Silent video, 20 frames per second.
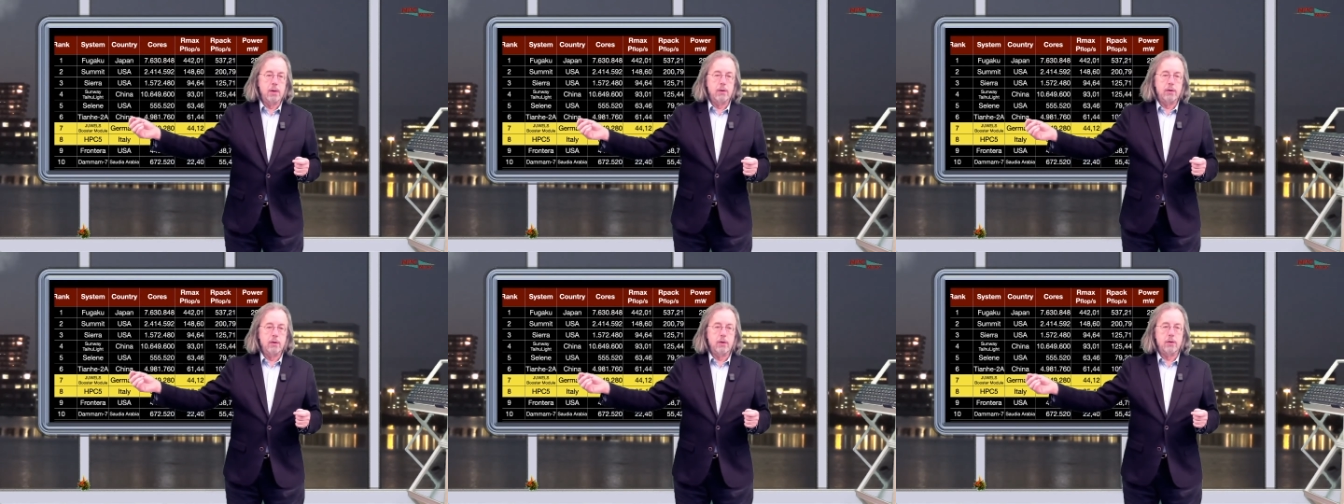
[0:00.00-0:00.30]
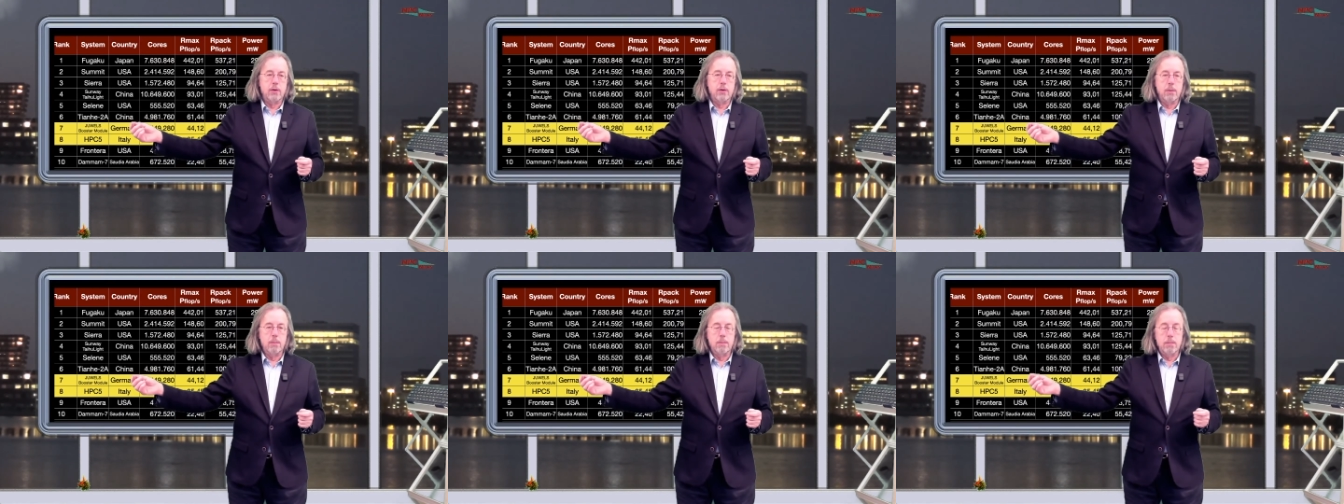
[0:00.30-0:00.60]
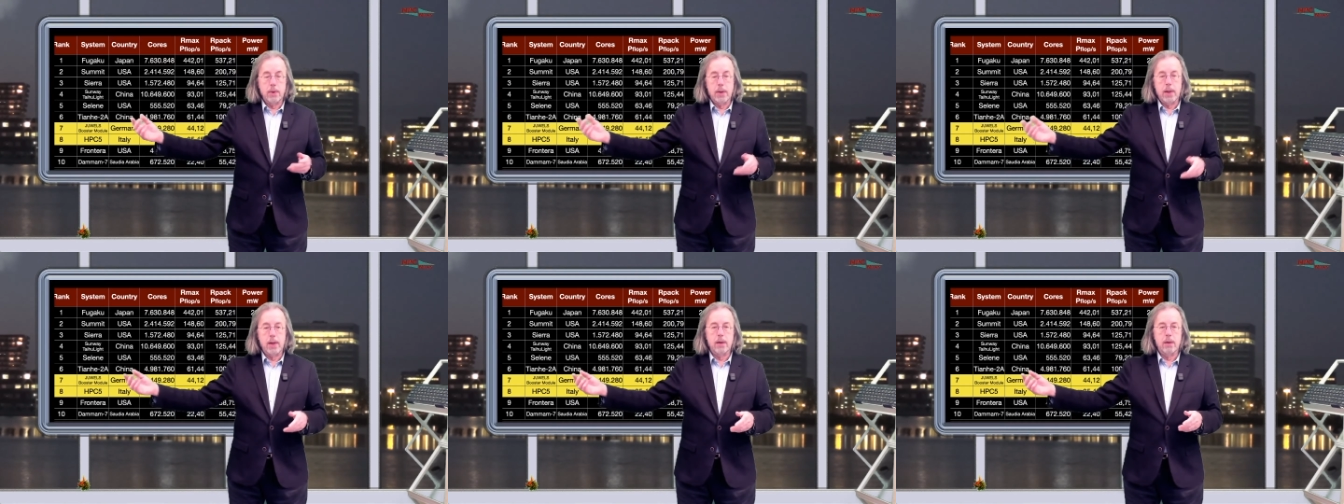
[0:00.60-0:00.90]
uh, system,
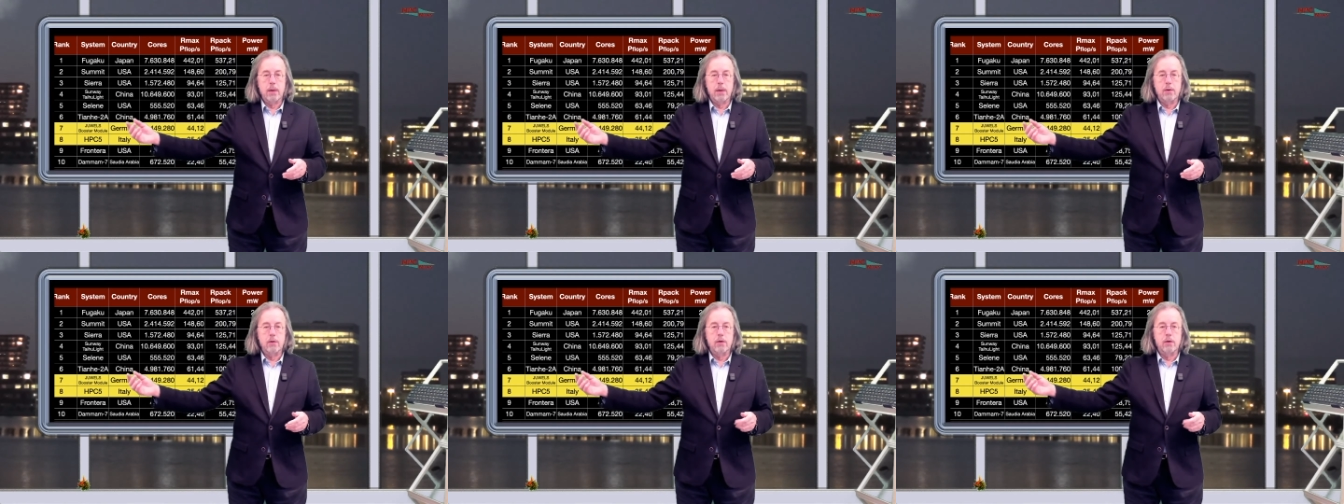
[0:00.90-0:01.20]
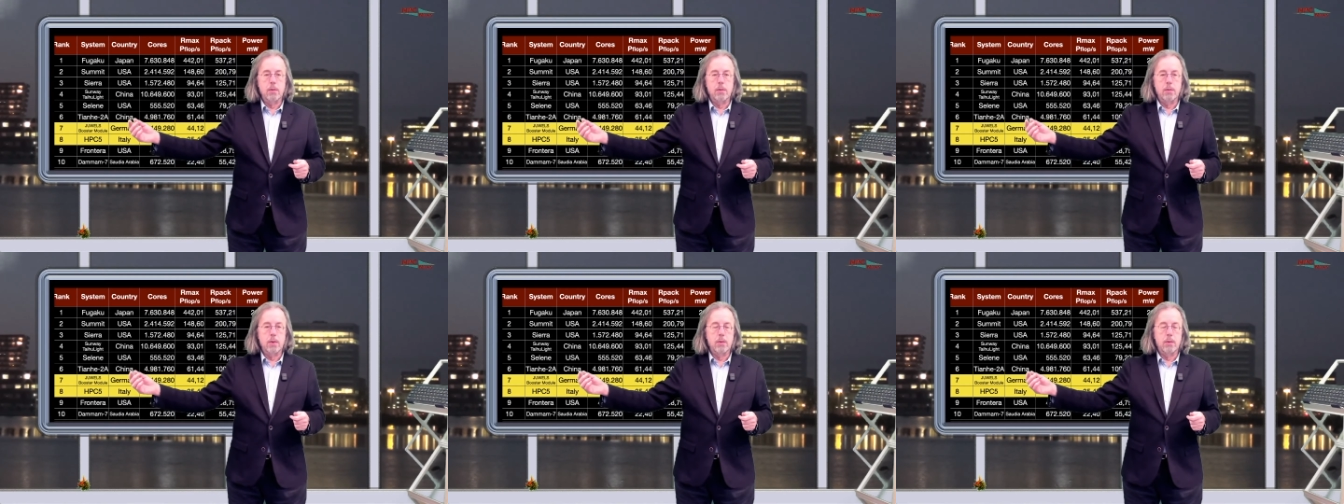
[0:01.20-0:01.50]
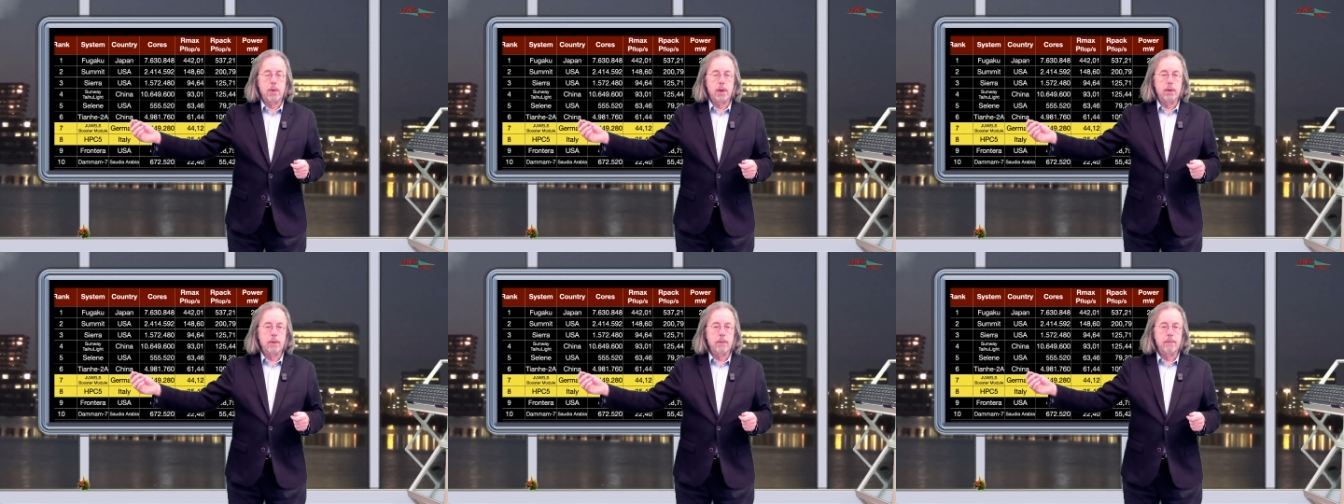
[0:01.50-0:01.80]
but then a German
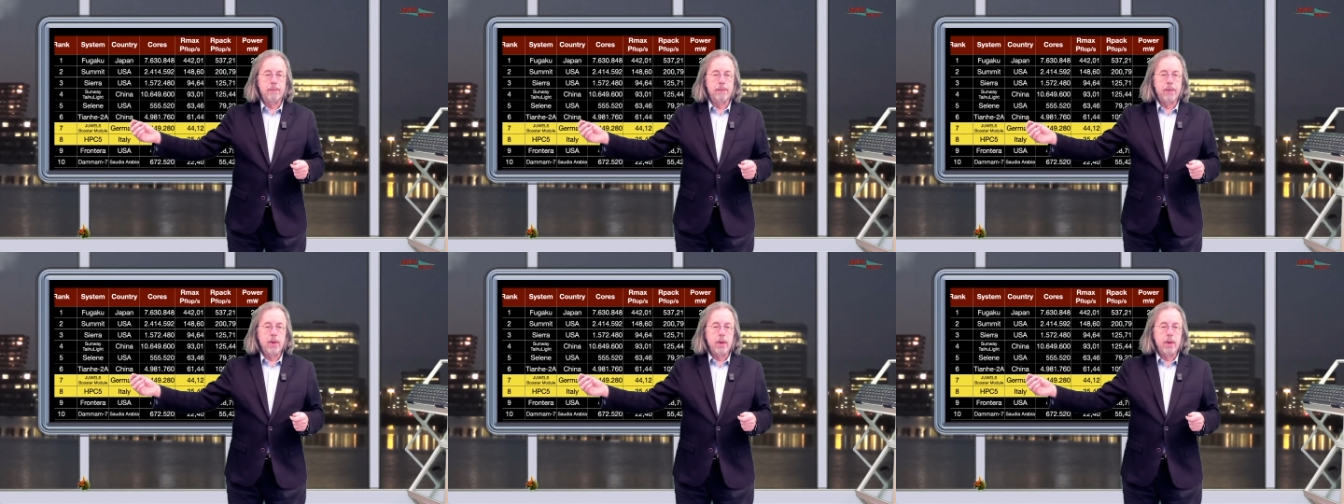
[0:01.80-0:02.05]
one.